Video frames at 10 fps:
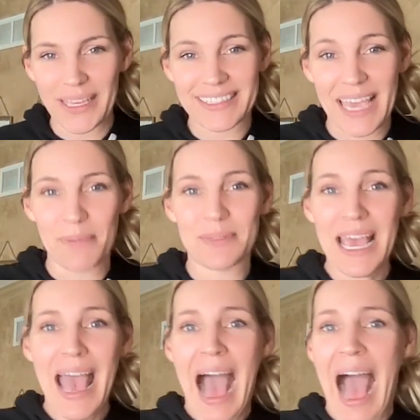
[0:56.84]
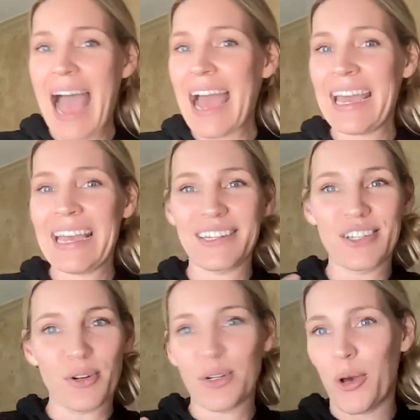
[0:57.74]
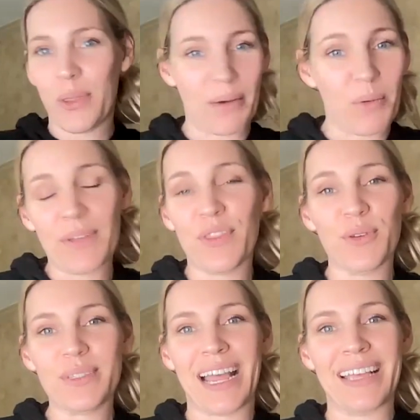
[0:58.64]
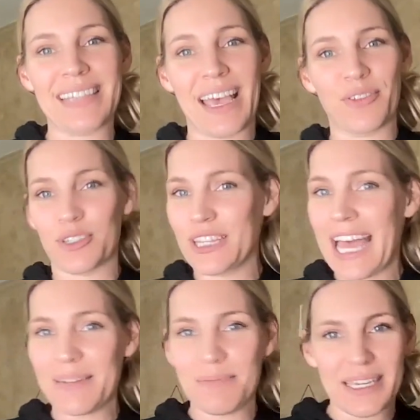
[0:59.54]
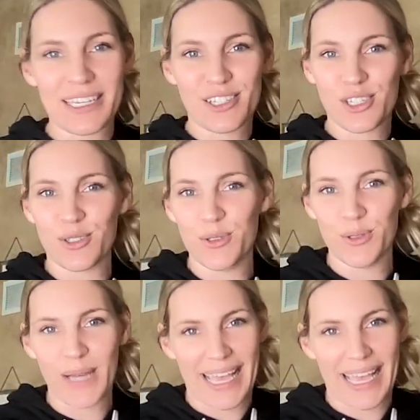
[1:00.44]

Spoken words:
except I don't know that one of those nights ever led me to